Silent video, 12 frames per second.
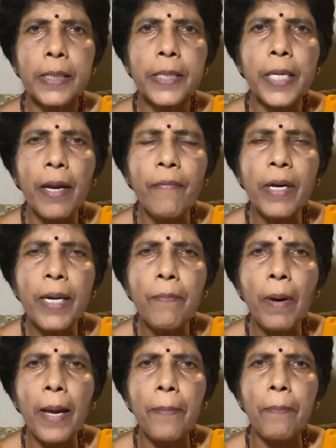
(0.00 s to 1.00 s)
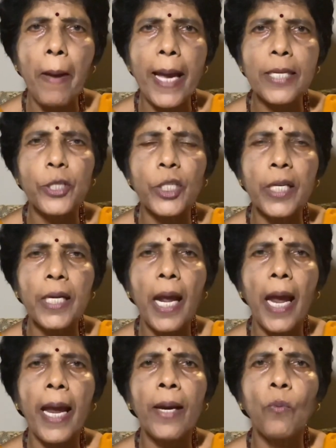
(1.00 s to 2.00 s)
driven by passion
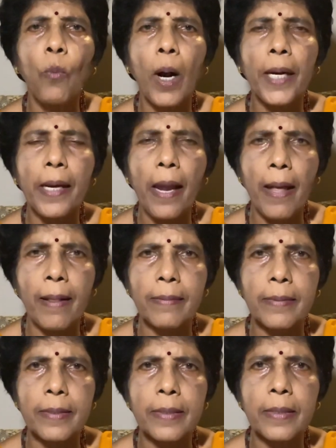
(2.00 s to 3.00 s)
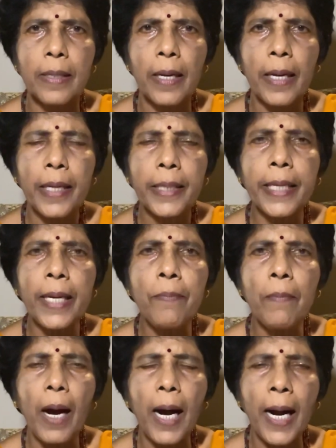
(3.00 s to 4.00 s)
and what else?
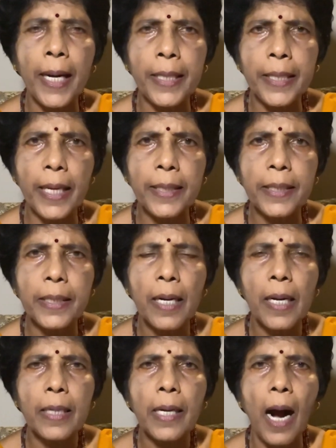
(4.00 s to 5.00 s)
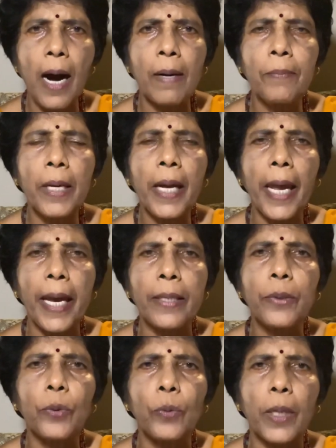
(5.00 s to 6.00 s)
Kim anyat kama
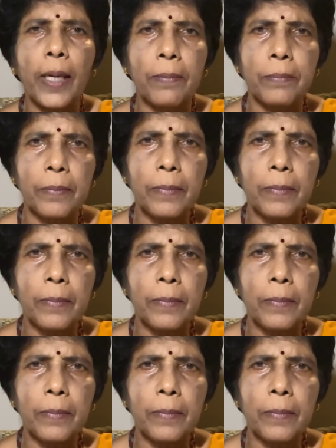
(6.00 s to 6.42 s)
hetukam.